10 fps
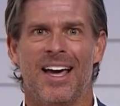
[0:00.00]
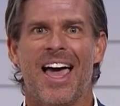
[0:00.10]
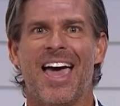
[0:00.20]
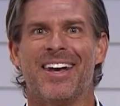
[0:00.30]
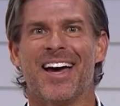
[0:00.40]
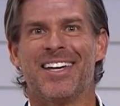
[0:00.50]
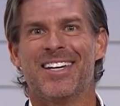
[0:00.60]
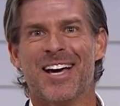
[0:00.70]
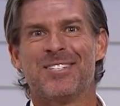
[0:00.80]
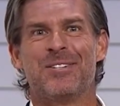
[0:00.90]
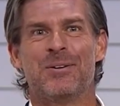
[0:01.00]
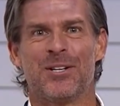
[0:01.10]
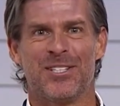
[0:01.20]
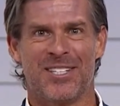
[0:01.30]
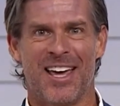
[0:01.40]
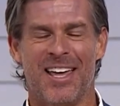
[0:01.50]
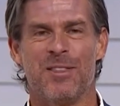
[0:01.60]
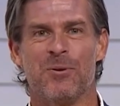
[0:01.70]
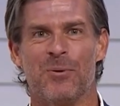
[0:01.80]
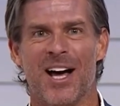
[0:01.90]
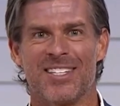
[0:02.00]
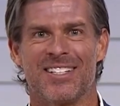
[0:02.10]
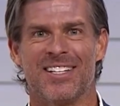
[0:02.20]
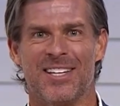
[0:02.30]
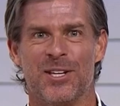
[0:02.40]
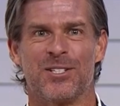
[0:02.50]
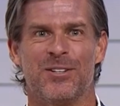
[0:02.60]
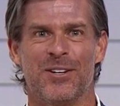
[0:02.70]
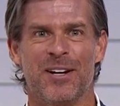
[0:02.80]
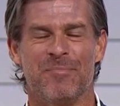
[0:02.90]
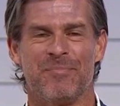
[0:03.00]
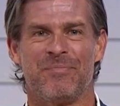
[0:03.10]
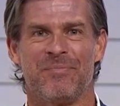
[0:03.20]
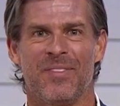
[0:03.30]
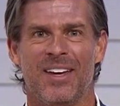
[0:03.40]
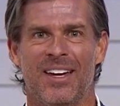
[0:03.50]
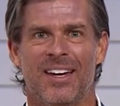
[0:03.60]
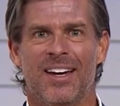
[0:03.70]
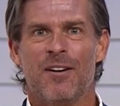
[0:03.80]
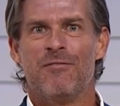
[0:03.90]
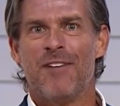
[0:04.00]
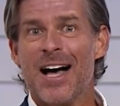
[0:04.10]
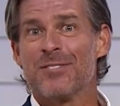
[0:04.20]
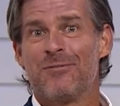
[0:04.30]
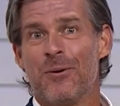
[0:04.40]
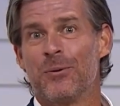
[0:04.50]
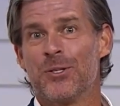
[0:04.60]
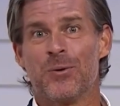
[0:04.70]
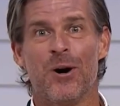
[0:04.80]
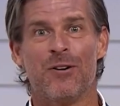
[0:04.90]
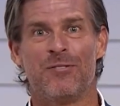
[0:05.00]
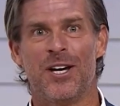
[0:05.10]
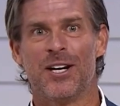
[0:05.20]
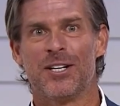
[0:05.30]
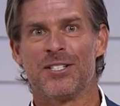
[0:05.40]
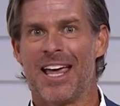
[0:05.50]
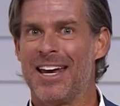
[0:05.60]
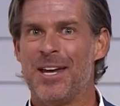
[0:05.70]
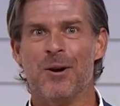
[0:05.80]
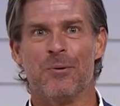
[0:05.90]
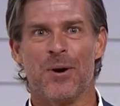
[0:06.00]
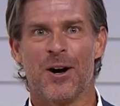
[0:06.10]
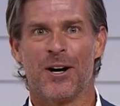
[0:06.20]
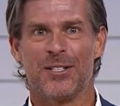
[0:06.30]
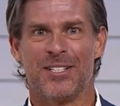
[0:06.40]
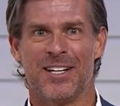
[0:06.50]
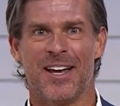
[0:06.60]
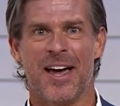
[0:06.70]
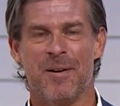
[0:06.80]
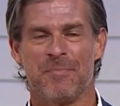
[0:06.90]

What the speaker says: And I guess you could say the rest is history. Fast forward 12 years, and here we are today.